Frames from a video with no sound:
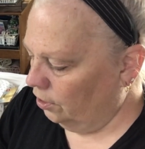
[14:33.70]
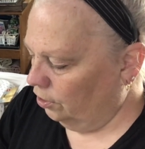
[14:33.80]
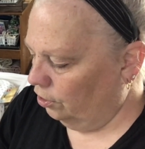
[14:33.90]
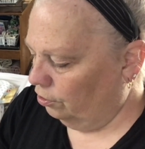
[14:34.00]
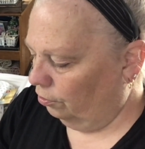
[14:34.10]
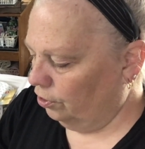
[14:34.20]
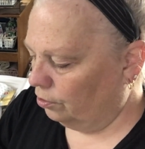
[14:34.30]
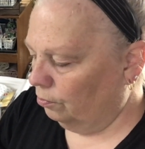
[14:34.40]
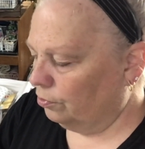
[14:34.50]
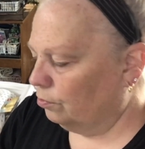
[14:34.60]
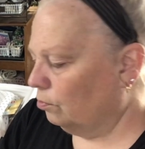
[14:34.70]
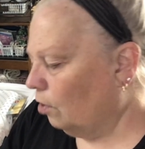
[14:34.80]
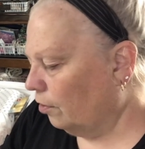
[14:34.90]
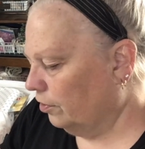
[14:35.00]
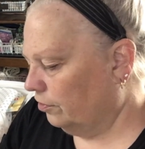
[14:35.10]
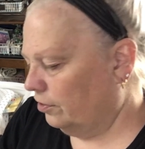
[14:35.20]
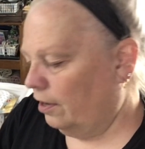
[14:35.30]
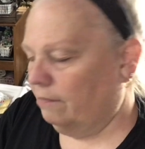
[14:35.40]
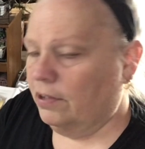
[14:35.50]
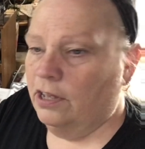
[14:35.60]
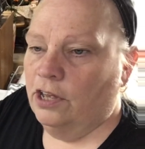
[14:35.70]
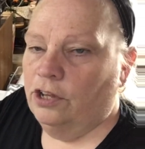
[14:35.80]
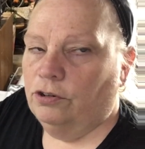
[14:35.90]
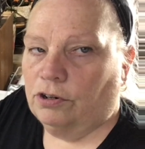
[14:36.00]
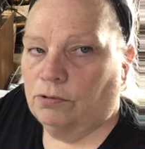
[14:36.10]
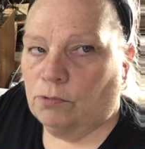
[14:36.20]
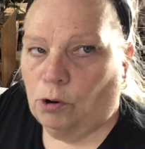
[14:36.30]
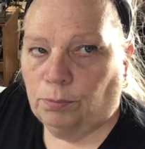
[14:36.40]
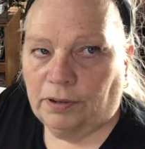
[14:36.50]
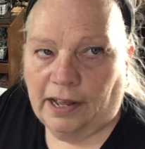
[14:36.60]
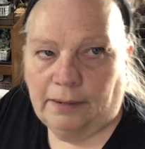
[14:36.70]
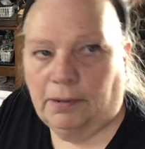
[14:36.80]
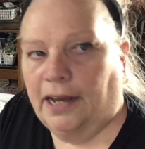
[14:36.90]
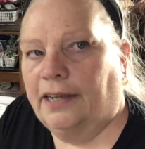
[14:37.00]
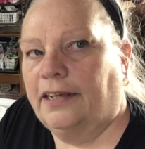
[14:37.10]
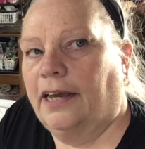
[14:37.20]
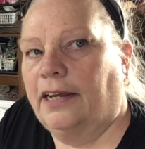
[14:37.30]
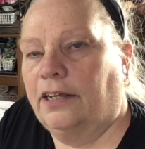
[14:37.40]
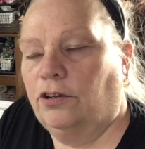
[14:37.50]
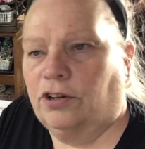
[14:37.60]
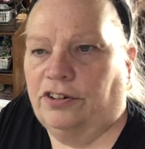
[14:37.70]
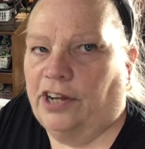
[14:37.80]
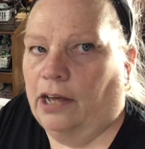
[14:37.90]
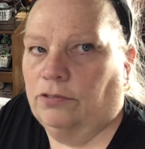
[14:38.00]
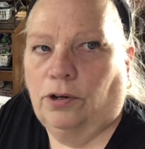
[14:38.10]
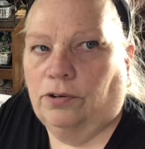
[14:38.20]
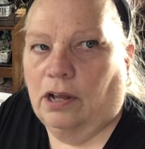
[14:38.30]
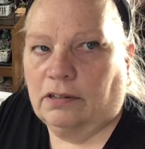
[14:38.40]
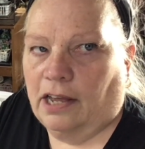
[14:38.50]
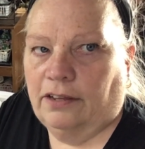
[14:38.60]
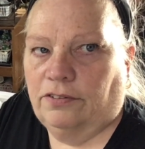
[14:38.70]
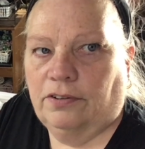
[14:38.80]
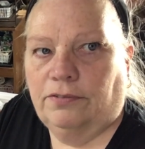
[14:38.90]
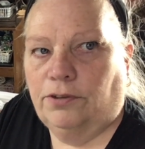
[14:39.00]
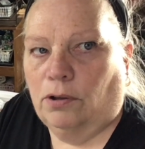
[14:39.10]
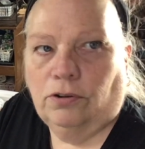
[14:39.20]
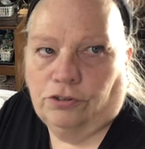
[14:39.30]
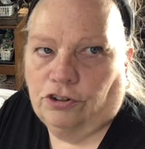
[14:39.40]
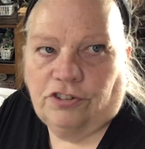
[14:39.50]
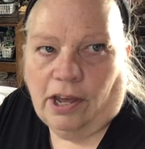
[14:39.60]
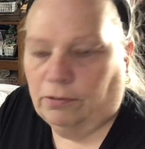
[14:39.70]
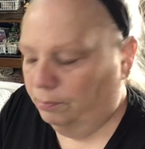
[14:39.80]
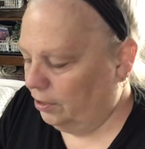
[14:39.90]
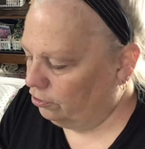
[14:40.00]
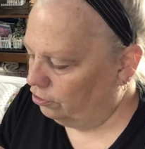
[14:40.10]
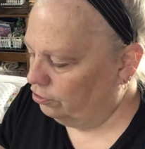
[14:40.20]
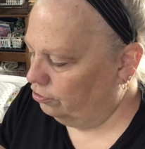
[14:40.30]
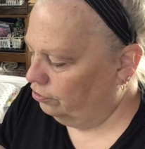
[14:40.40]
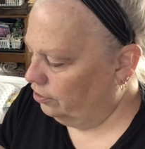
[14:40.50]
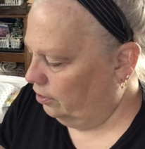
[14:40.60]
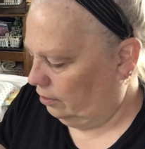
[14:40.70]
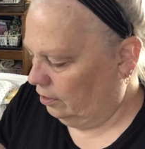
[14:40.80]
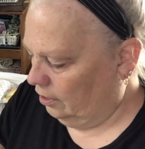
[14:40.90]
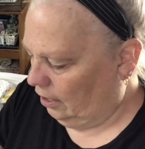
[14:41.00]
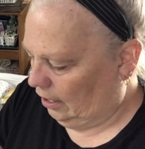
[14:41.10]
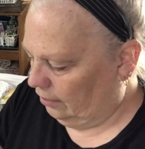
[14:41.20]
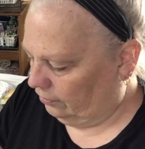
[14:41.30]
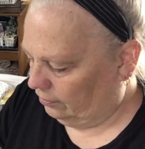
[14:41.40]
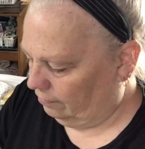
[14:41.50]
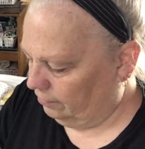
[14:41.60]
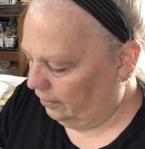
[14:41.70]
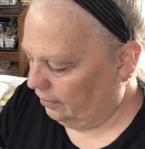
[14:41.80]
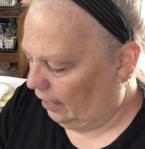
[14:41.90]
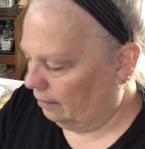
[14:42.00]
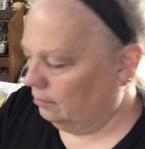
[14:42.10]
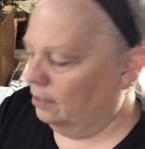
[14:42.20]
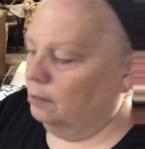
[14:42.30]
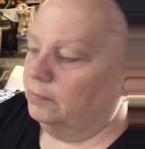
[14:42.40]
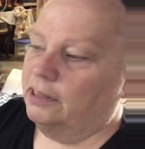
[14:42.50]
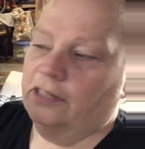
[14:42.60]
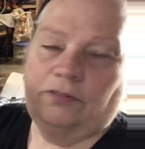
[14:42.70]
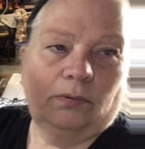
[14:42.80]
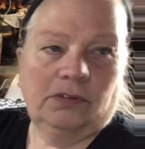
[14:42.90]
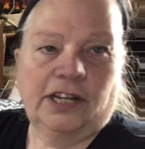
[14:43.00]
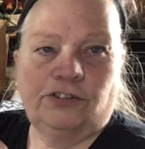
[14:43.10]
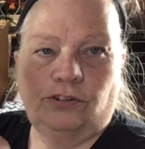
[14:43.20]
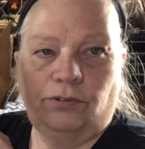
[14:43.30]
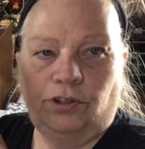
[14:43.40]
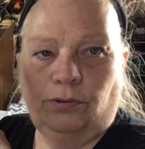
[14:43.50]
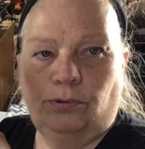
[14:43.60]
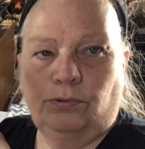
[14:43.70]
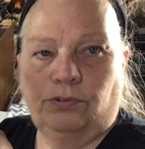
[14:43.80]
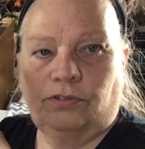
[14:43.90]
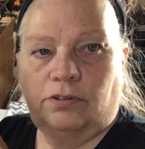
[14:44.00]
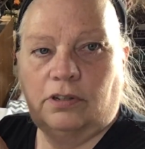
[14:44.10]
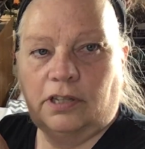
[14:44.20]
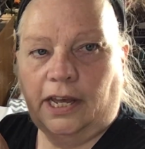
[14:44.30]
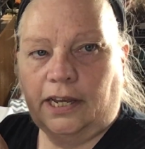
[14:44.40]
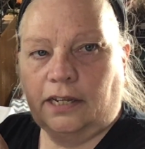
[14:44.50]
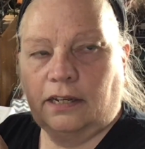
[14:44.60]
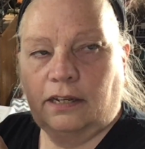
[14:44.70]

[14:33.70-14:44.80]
you know, you're going through all this stuff. You can role play by you can download all kinds of ultrasound pictures and stuff like that. But this will let you use like